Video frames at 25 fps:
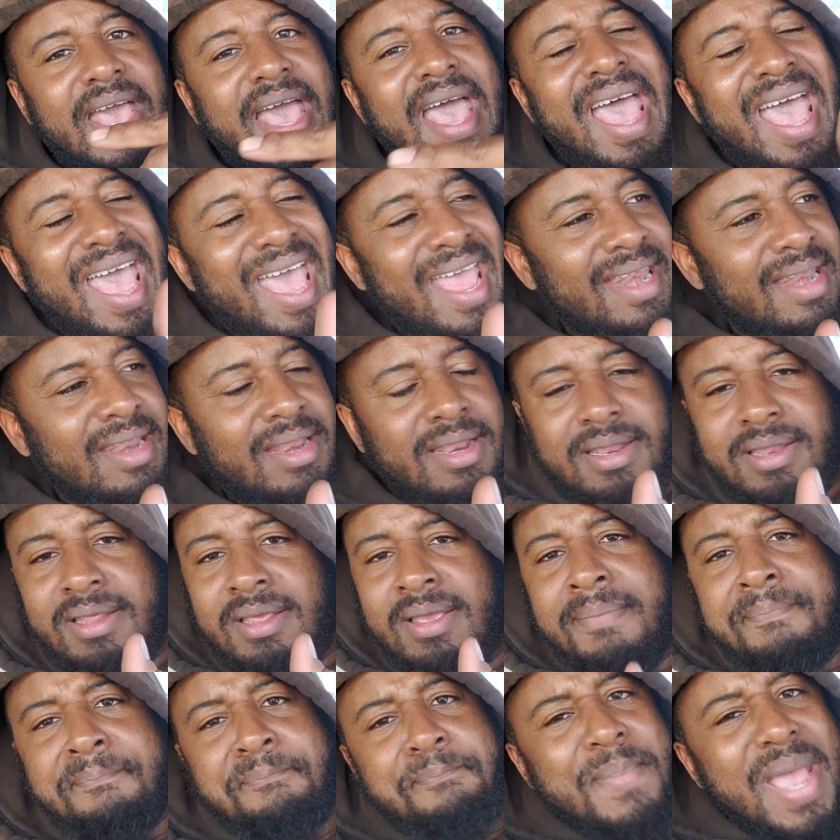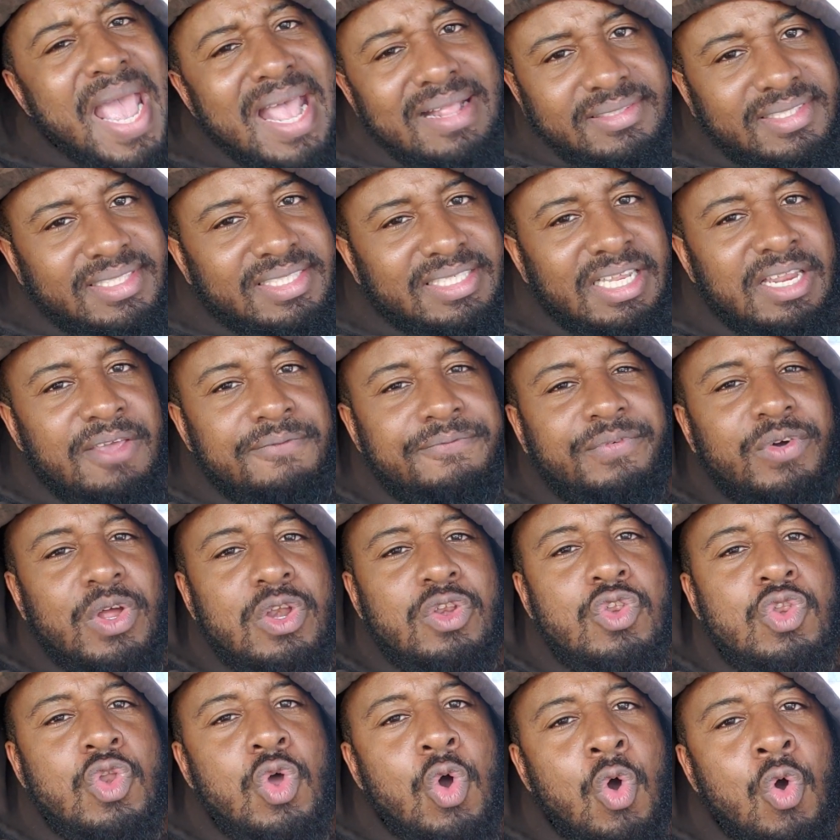and Man City for
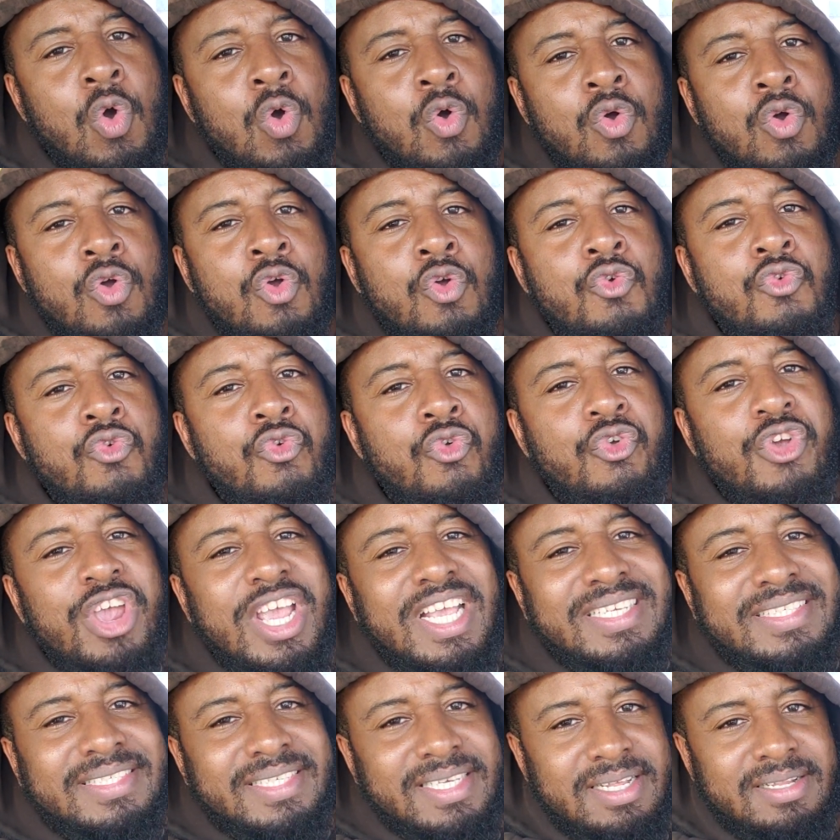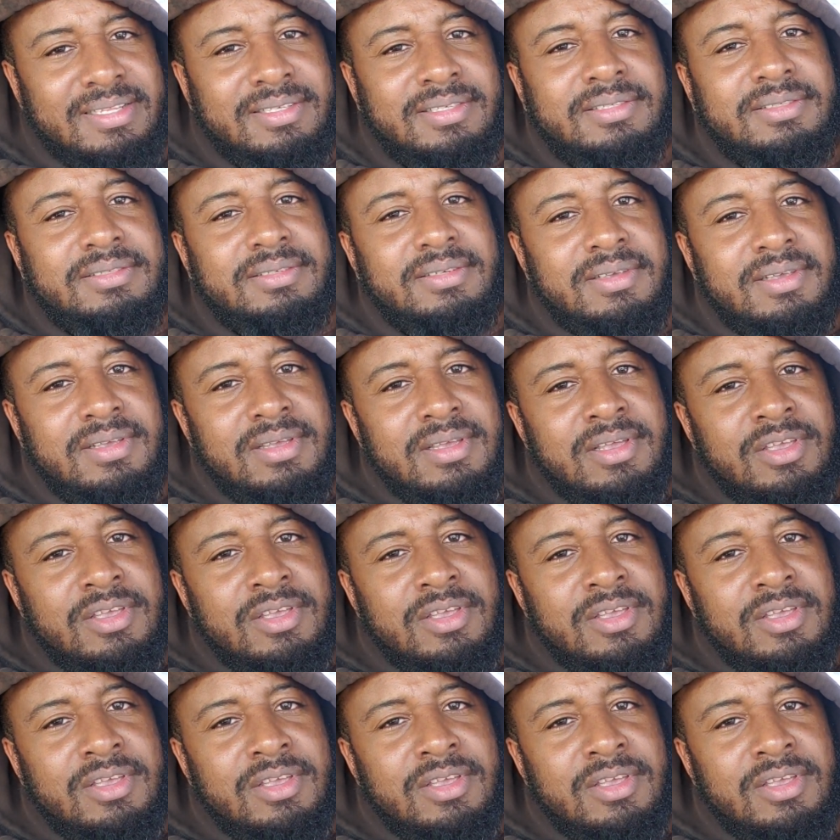no reasons.